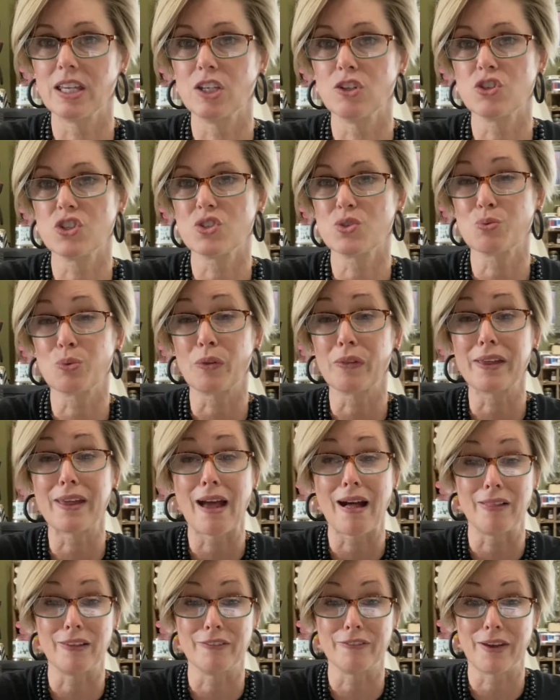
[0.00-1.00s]
You just really
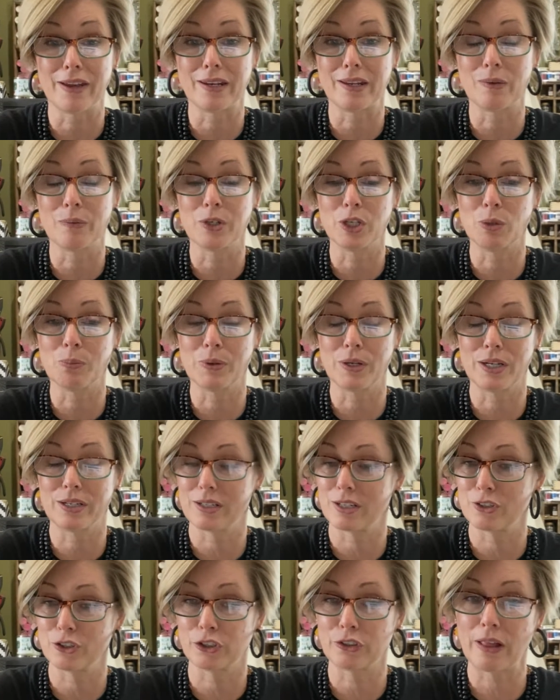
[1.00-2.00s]
elevate it when you put it
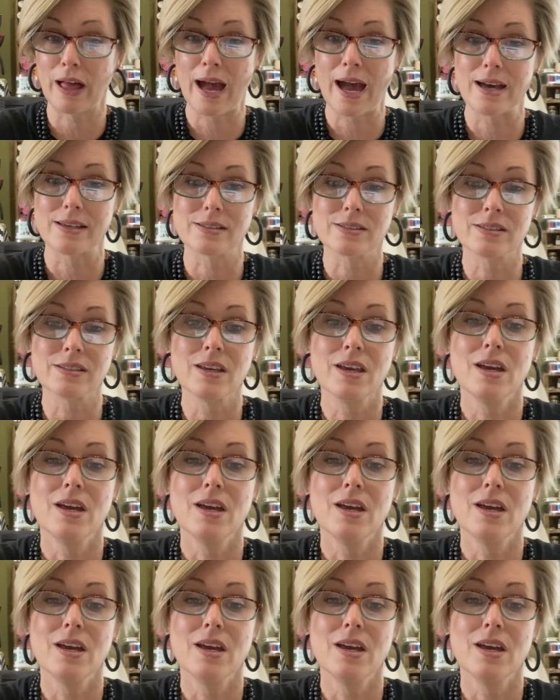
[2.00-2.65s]
under glass.